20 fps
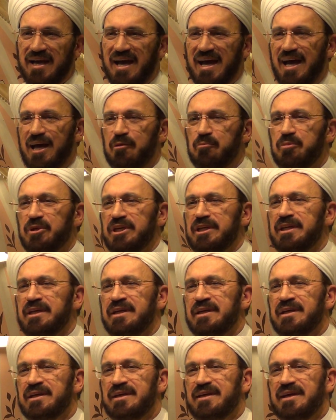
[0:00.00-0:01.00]
and
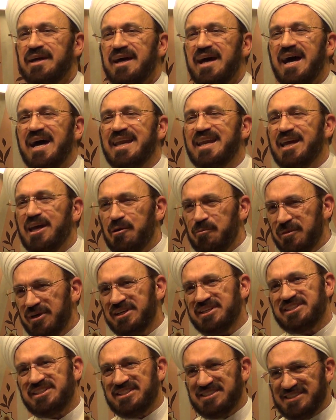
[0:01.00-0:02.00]
be an
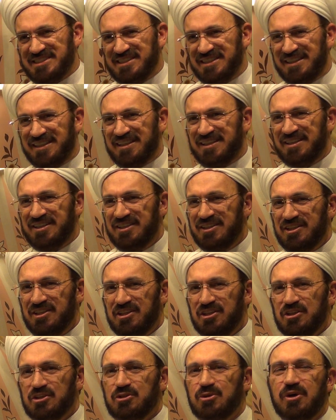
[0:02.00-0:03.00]
emergency
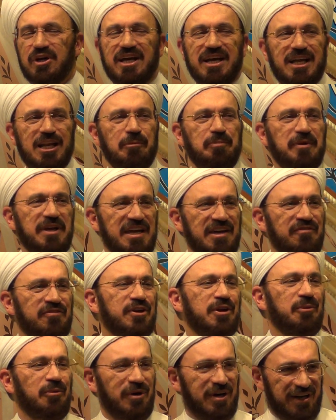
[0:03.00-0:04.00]
to help
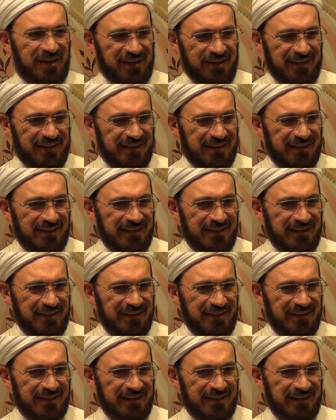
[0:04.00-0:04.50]
everyone,